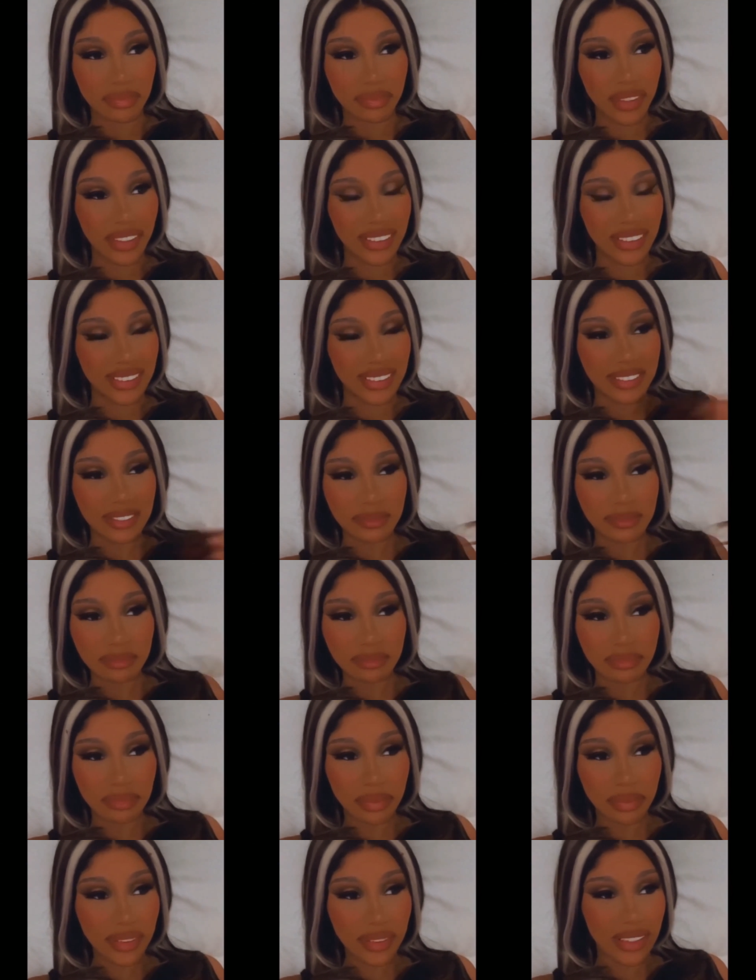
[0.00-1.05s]
put,
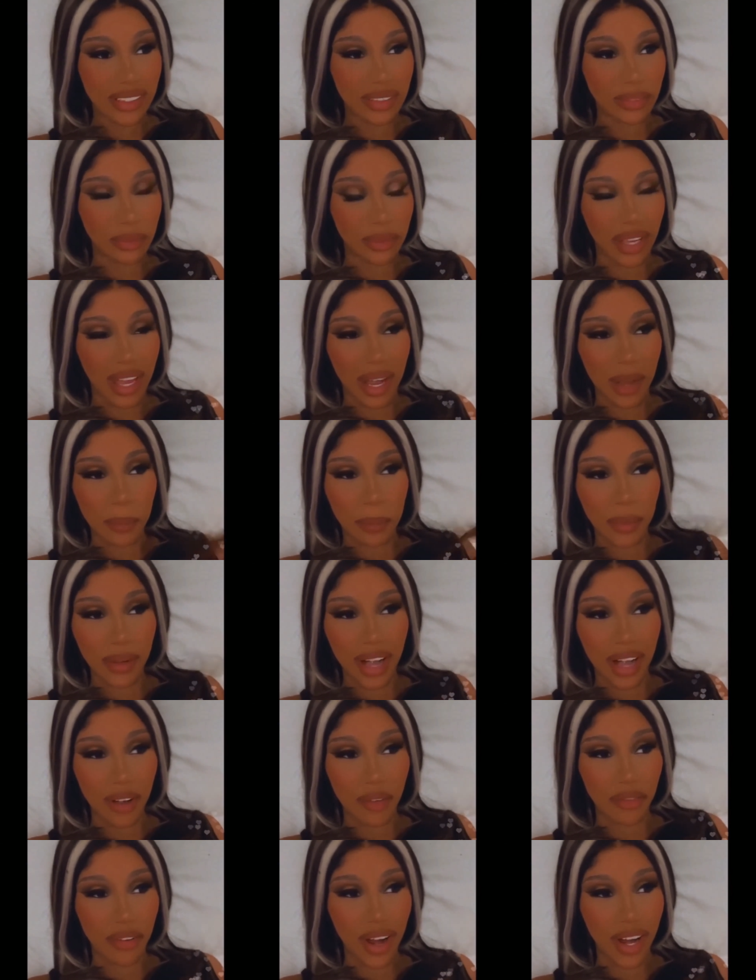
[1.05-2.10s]
put we gotta put
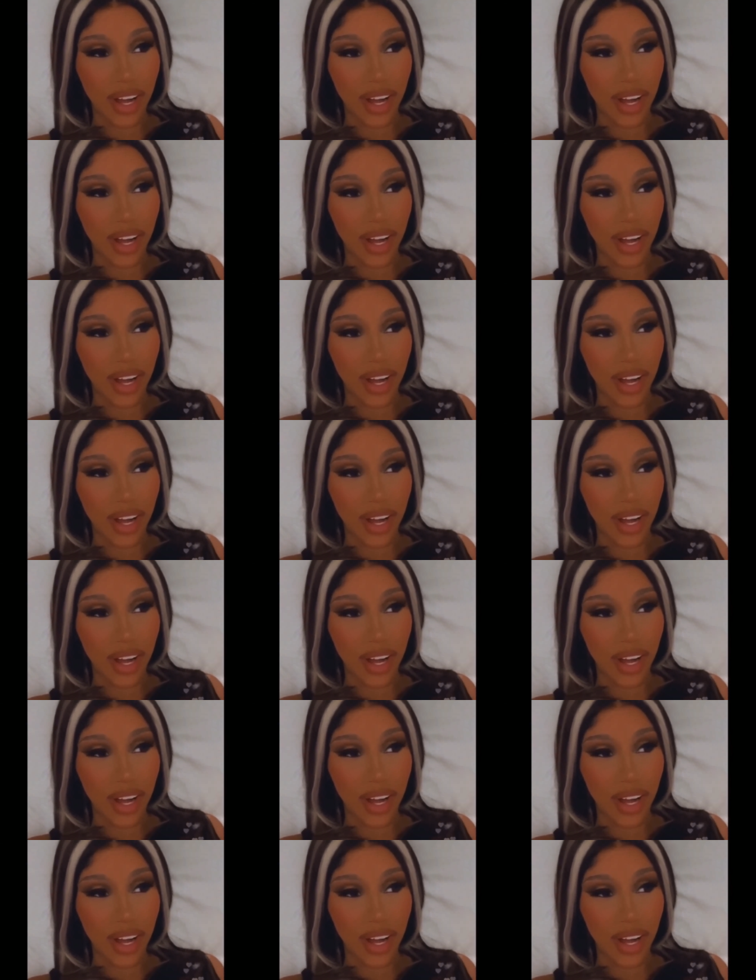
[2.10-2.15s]
out a